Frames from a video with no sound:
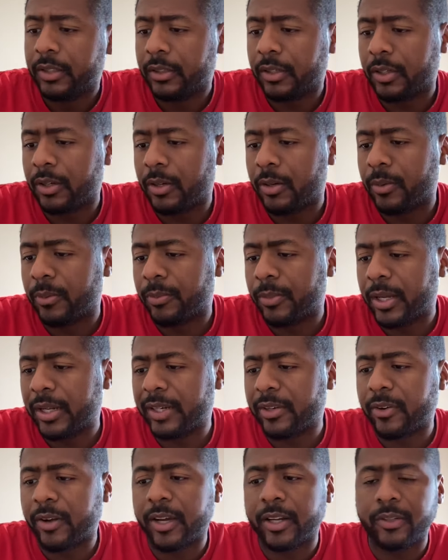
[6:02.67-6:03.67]
Um, I
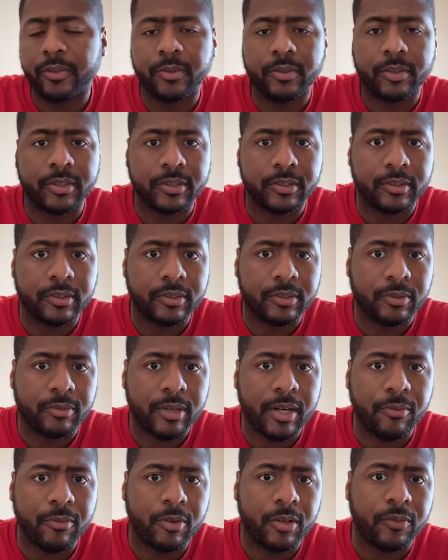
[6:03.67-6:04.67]
didn't know how to do it because the
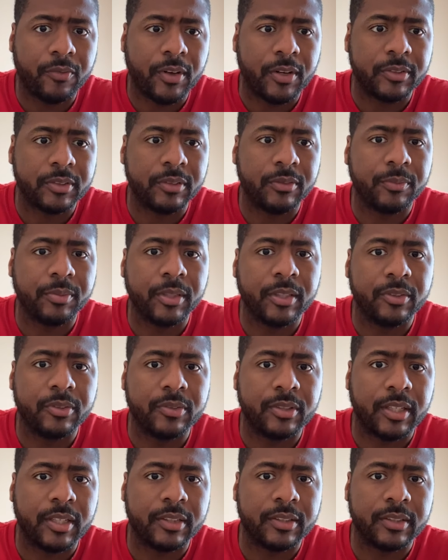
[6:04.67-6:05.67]
Ram won Finals MVP in
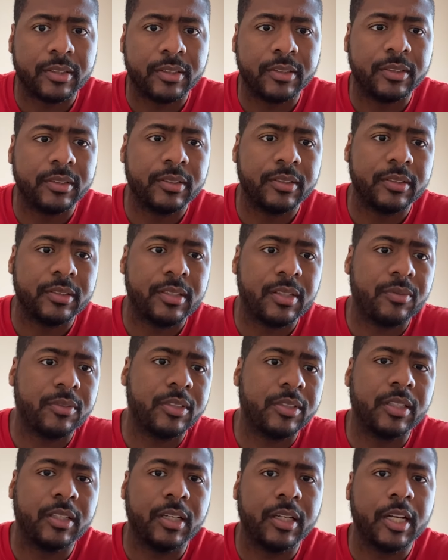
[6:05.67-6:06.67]

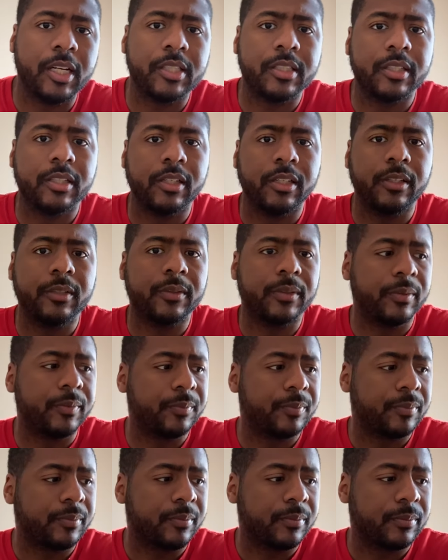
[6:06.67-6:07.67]
2017 and 18.
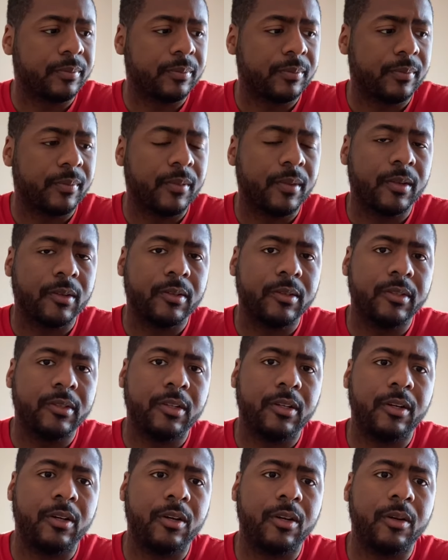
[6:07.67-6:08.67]

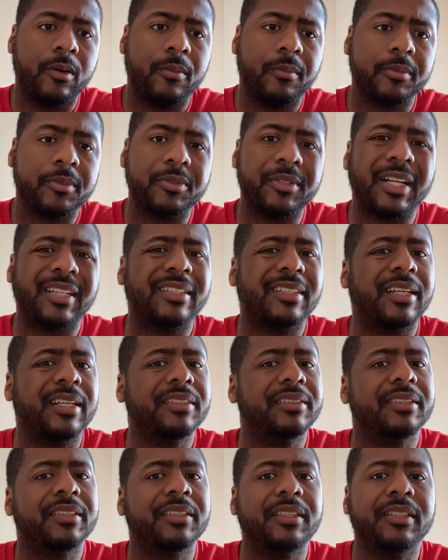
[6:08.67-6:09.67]
Um,
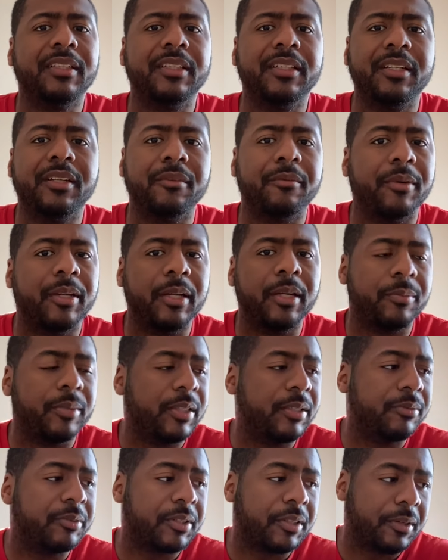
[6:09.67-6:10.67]
2019, he didn't win it, but
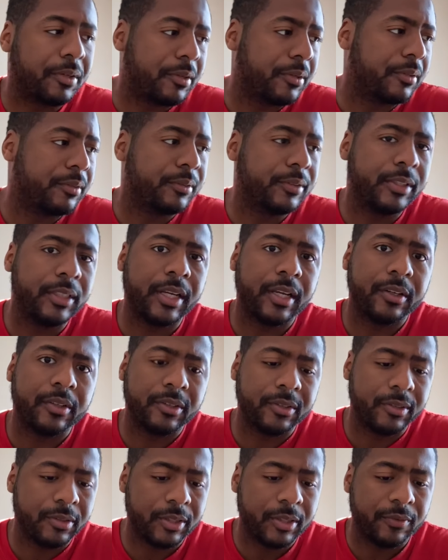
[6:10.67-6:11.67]
he was hurt. He got
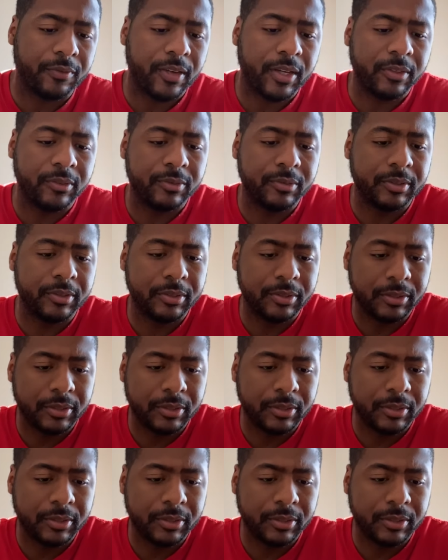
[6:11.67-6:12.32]
hurt in the finals.